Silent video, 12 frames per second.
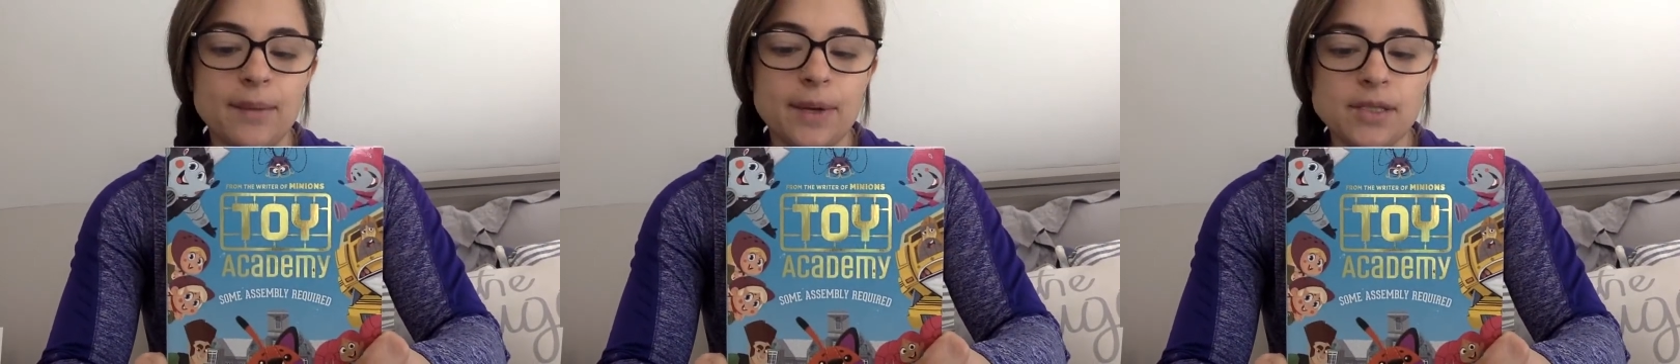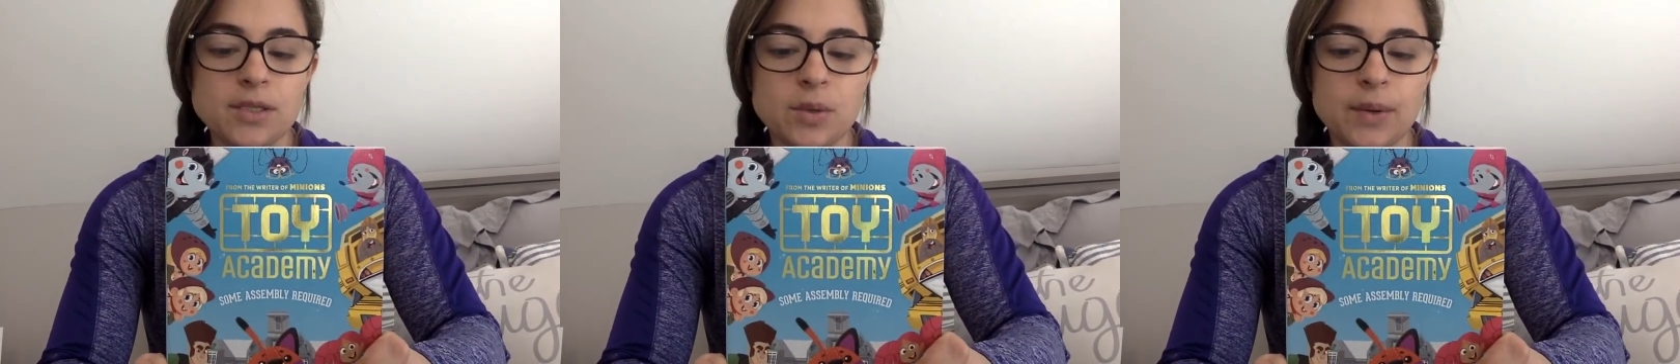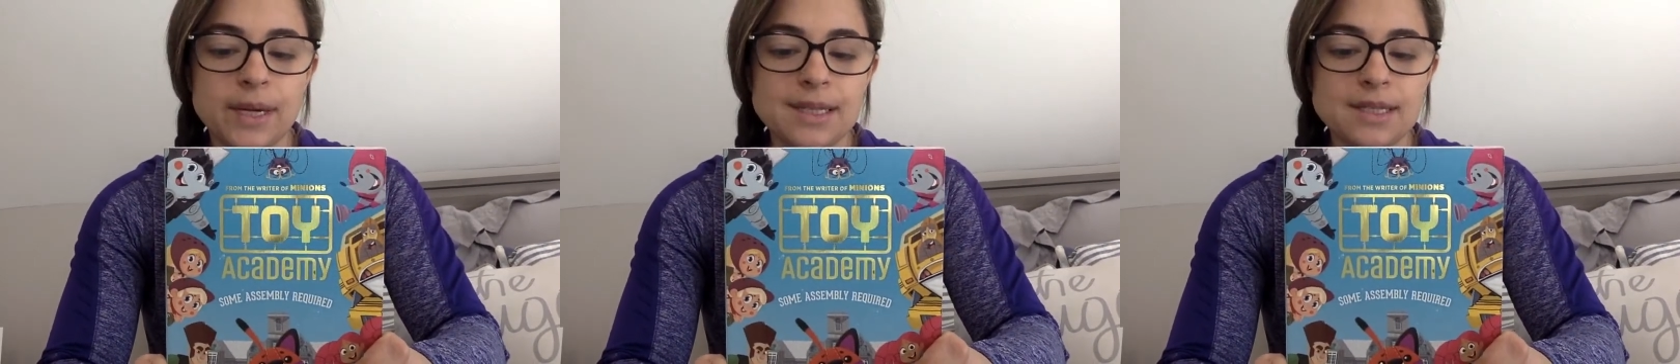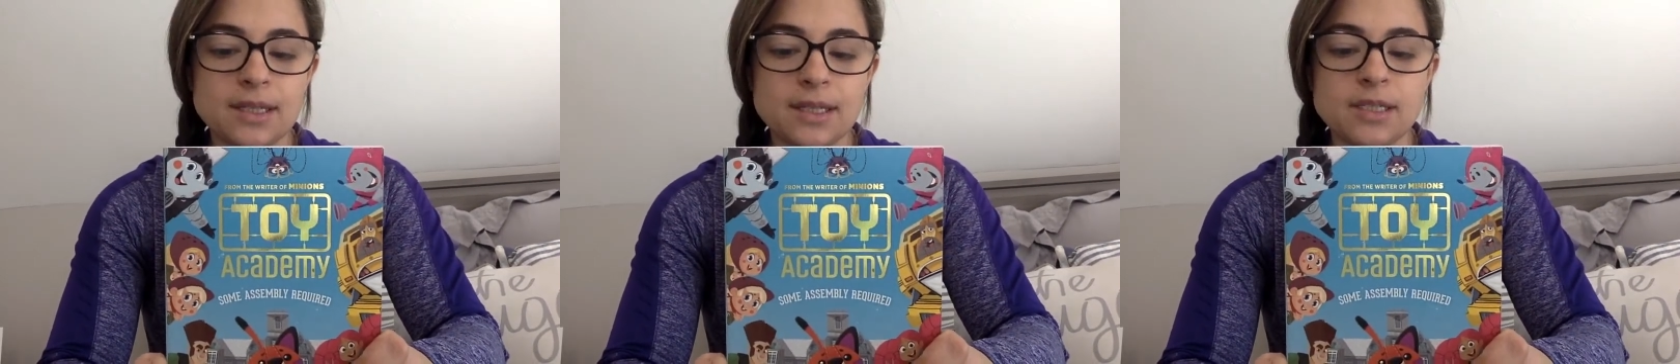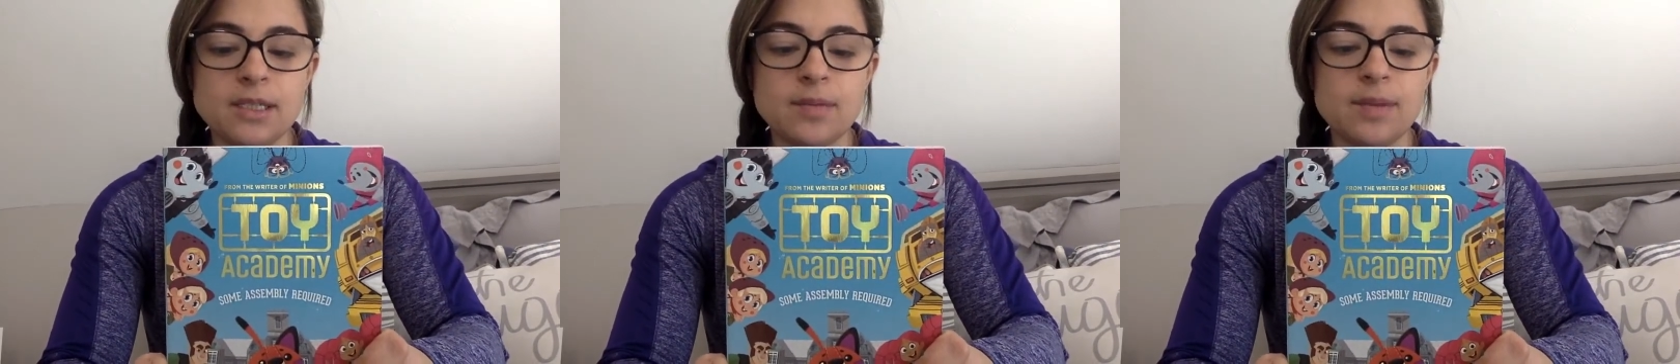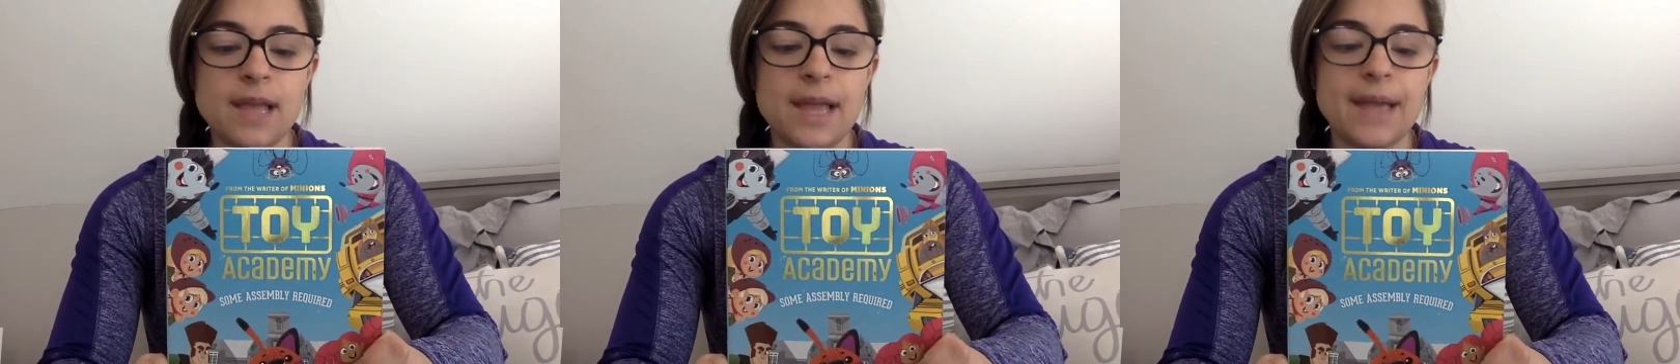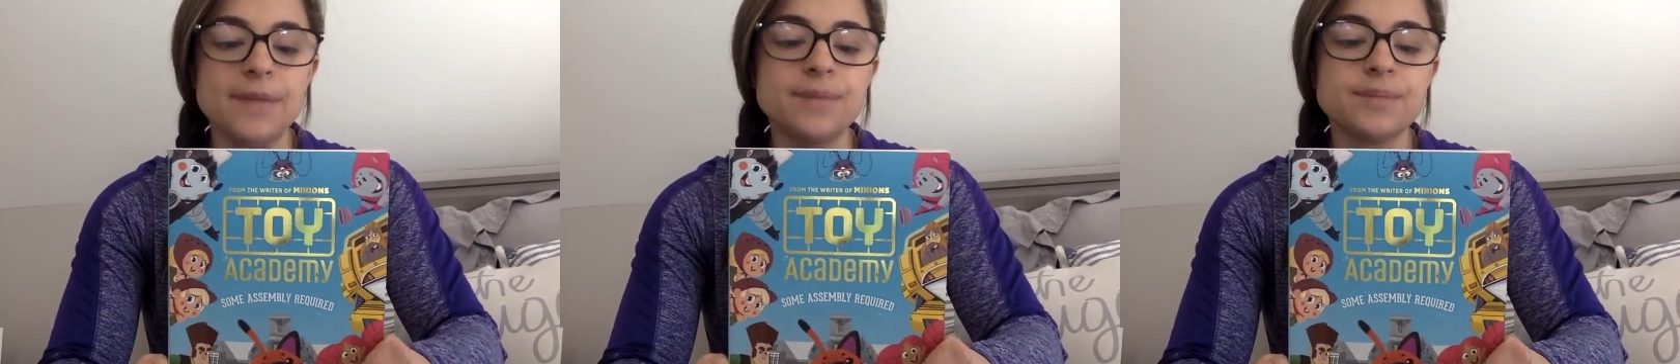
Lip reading: where toys learn to play.